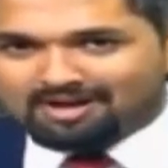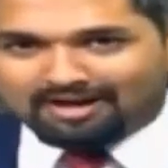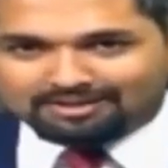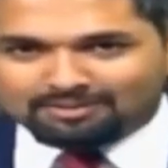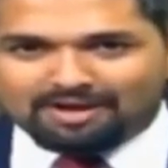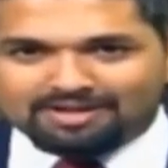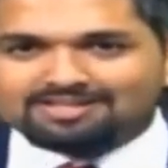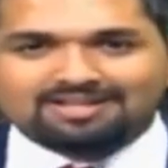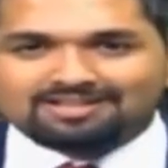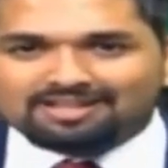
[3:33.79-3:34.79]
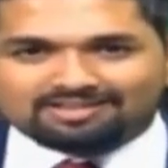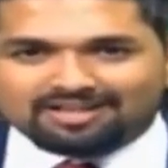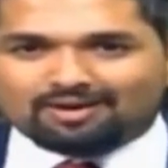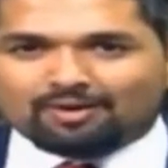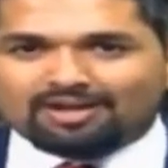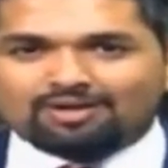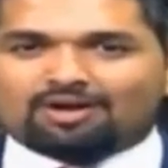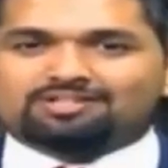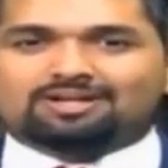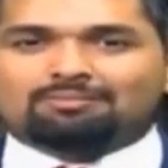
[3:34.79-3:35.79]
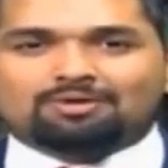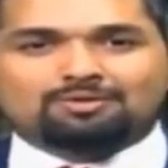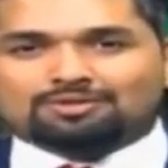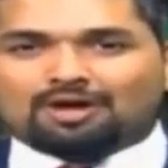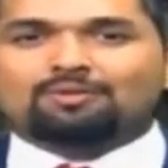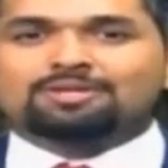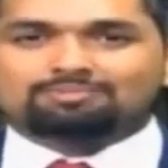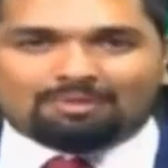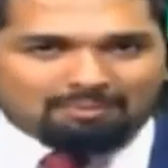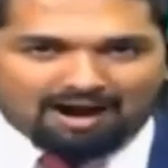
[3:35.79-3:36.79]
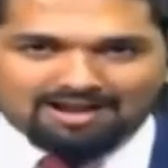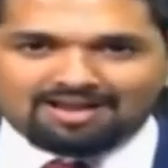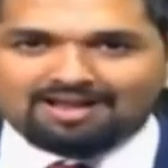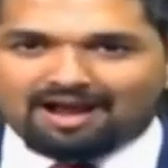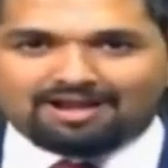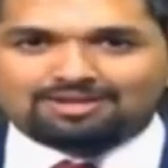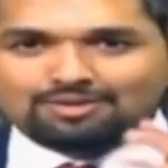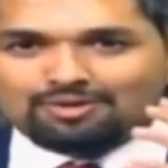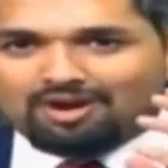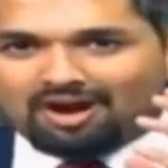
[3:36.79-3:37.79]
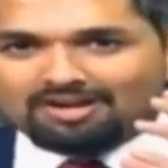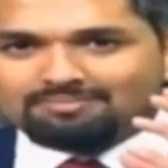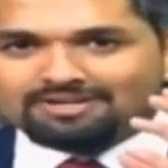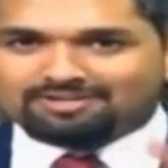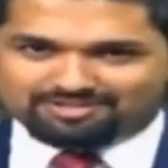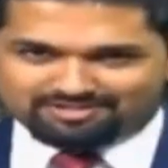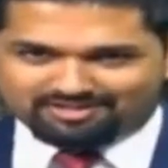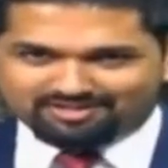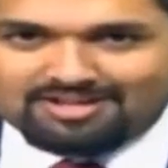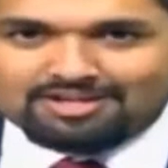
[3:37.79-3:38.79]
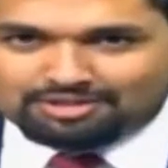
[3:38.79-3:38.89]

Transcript: Otherwise, they think, okay, you are someone who is always mobile and you can't be trusted.